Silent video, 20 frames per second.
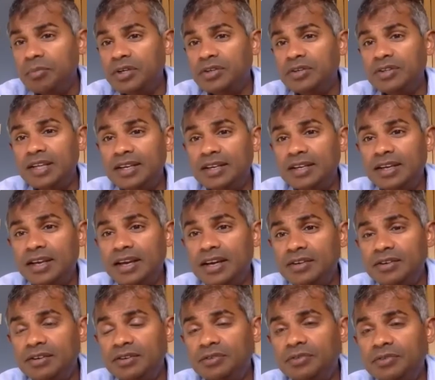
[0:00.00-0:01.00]
much the
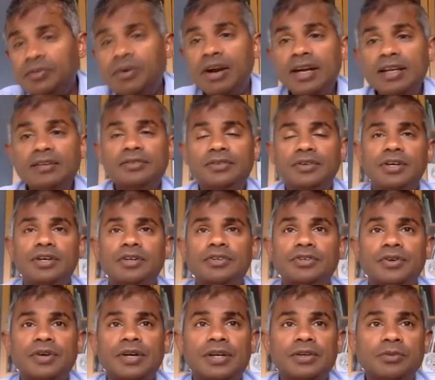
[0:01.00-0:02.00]
indications for any
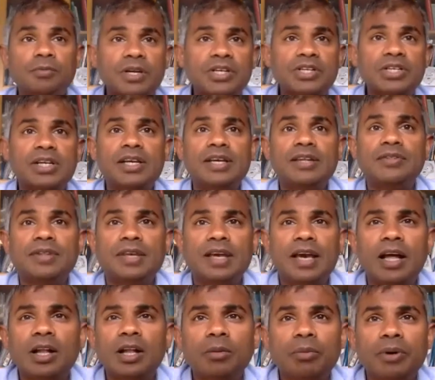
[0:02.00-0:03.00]
surgery, especially in the
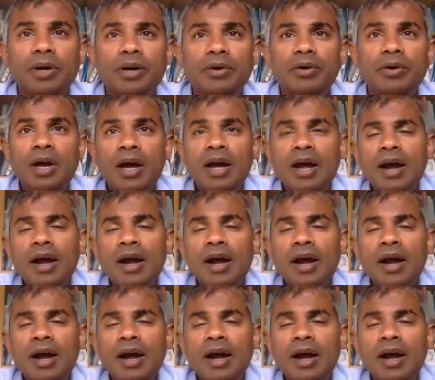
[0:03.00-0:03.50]
elbow.